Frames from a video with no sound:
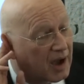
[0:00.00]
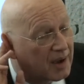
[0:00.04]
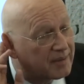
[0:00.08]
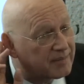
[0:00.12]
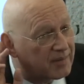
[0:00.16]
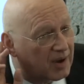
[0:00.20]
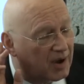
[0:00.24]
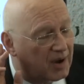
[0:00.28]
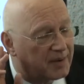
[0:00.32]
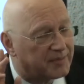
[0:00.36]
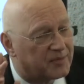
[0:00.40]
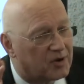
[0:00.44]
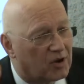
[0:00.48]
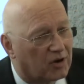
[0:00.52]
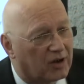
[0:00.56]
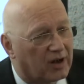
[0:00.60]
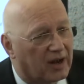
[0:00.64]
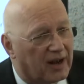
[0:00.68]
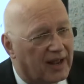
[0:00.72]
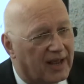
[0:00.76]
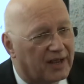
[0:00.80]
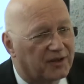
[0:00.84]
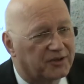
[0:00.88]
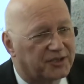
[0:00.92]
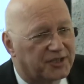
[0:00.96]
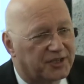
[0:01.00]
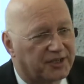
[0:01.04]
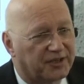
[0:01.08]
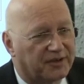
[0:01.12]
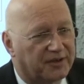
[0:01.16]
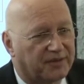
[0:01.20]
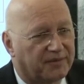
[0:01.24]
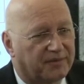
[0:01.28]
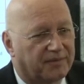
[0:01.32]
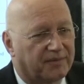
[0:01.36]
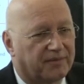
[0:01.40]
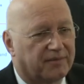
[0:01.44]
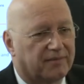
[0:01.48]
I'm not allowed
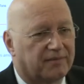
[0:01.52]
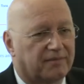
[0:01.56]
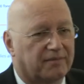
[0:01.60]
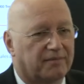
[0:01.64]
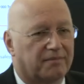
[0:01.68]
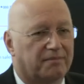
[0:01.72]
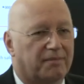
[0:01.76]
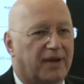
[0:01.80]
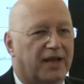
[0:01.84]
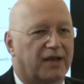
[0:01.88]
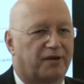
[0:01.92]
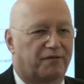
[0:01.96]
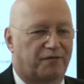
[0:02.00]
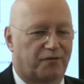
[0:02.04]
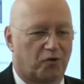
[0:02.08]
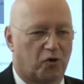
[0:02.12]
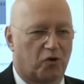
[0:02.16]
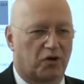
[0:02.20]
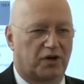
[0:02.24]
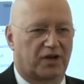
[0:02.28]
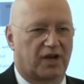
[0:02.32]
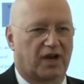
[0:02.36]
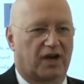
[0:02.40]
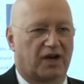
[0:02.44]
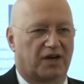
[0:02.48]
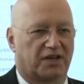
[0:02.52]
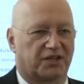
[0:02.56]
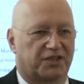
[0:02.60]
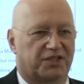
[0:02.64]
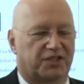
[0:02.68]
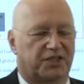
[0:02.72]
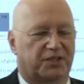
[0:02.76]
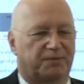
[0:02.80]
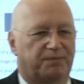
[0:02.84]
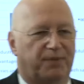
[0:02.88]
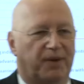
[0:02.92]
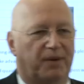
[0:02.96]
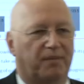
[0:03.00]
to make
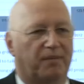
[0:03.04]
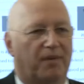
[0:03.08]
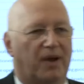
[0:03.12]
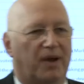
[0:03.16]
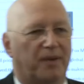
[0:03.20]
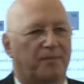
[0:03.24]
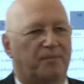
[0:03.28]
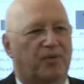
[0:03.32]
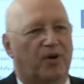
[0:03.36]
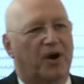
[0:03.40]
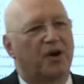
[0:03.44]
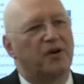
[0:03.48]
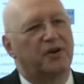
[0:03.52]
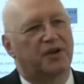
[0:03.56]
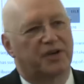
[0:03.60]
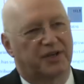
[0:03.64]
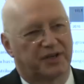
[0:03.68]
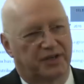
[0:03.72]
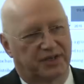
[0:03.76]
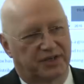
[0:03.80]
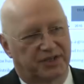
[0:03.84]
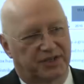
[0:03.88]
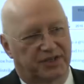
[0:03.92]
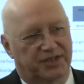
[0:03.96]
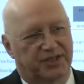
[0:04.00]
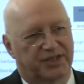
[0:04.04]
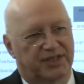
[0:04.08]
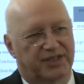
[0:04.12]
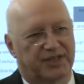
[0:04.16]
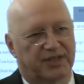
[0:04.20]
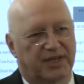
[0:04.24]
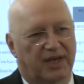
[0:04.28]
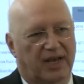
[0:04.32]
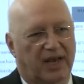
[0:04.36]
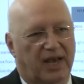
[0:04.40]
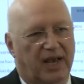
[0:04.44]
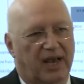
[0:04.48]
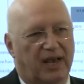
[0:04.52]
forecasts, but my
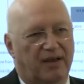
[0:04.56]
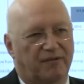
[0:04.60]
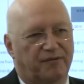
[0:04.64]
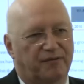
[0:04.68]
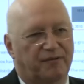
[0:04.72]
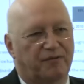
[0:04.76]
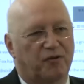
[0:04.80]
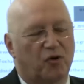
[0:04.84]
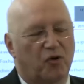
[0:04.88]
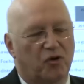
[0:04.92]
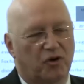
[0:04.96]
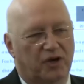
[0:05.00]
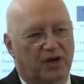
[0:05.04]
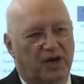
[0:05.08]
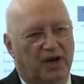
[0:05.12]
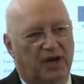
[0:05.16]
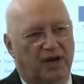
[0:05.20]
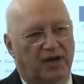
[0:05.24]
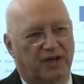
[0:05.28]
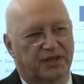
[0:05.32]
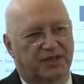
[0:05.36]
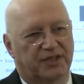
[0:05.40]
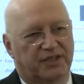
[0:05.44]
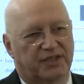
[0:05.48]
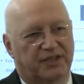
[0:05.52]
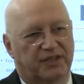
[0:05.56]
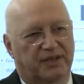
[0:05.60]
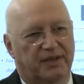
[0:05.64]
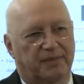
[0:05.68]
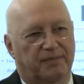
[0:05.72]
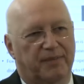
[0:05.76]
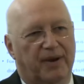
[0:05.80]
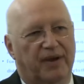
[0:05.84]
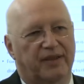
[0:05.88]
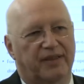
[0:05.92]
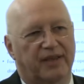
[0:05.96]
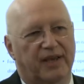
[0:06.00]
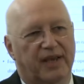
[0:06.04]
brokers have forecast that
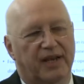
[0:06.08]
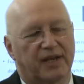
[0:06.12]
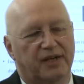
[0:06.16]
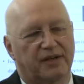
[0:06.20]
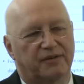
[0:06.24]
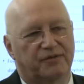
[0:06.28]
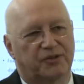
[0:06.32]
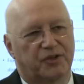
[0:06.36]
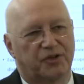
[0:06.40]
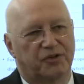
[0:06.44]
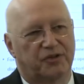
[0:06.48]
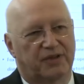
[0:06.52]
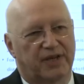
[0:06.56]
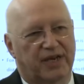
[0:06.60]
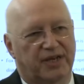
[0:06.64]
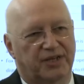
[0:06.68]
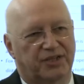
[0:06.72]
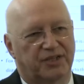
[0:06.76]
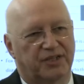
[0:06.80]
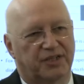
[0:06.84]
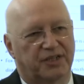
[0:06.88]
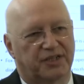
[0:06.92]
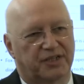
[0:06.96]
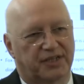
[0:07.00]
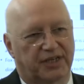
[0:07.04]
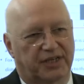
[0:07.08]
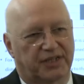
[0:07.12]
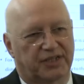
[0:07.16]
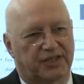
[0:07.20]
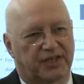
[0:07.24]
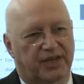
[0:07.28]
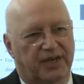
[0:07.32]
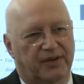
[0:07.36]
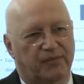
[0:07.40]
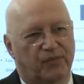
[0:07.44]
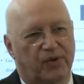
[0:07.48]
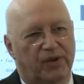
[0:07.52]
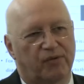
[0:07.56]
by the end of
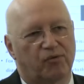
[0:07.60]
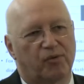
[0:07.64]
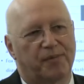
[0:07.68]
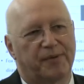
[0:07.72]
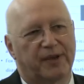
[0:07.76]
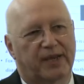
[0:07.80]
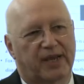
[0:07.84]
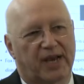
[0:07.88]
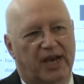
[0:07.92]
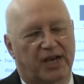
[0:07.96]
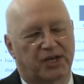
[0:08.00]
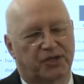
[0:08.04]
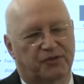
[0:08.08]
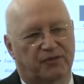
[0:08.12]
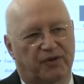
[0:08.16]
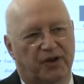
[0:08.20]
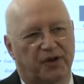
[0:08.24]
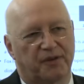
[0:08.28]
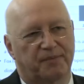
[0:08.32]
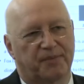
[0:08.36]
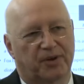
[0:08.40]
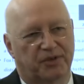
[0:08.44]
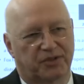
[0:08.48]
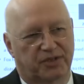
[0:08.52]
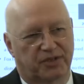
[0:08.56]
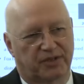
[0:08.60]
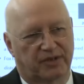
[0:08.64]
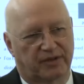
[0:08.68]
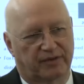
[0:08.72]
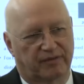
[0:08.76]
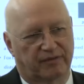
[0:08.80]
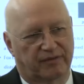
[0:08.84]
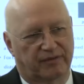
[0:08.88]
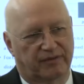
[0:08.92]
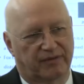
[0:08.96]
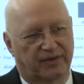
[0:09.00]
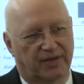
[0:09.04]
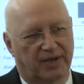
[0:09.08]
2016 we will be cash flow
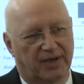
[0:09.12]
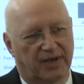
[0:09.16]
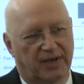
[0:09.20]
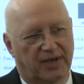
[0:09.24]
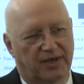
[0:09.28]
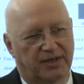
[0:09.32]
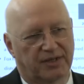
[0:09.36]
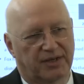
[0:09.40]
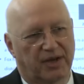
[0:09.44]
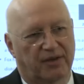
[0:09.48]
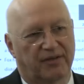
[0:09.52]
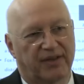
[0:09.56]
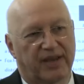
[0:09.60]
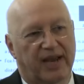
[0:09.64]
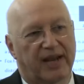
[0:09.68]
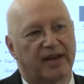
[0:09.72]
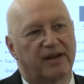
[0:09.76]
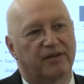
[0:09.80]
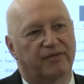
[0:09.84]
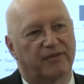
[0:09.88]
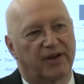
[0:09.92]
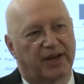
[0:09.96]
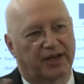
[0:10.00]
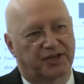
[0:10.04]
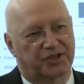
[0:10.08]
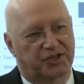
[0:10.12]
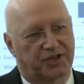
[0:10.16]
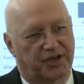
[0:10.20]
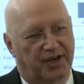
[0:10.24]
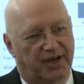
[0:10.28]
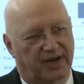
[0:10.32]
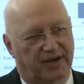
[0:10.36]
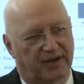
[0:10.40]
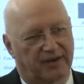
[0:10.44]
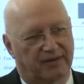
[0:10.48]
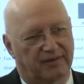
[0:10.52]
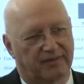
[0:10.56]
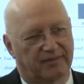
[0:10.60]
positive. So the end of next
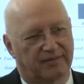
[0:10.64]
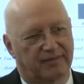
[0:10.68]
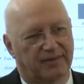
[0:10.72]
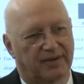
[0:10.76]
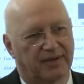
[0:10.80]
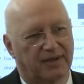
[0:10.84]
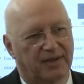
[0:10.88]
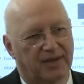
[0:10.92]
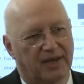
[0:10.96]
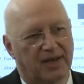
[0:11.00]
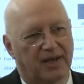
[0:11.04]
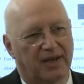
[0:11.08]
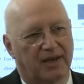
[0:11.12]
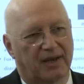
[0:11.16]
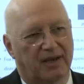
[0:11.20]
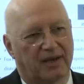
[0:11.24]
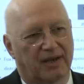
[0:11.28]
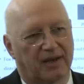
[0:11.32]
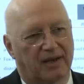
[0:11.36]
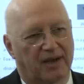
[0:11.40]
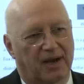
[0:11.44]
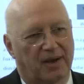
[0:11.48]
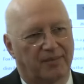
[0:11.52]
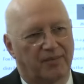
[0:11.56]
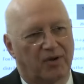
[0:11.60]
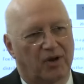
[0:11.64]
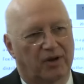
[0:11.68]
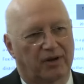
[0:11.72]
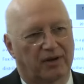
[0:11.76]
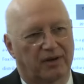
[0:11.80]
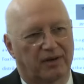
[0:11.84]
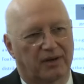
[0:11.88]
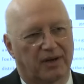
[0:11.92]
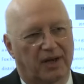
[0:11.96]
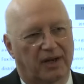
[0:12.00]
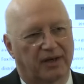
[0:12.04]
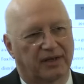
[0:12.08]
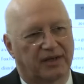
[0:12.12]
year. I'm not
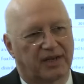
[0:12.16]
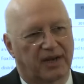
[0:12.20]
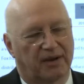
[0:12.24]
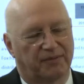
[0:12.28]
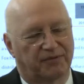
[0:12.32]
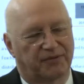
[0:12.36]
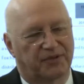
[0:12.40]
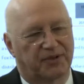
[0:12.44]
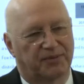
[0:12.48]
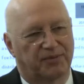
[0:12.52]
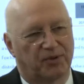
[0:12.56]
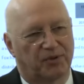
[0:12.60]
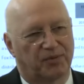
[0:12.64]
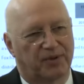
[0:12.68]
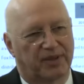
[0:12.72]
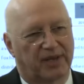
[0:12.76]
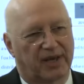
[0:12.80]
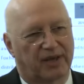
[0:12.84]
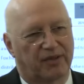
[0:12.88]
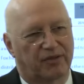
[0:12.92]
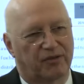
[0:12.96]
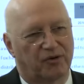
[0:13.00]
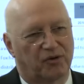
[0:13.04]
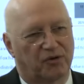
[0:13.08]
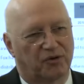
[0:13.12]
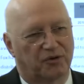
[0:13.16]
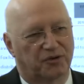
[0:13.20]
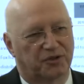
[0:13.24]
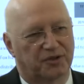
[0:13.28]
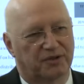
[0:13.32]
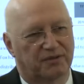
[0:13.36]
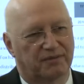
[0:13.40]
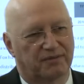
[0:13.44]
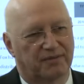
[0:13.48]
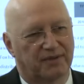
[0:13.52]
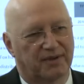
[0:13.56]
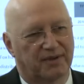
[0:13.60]
uncomfortable with that thought.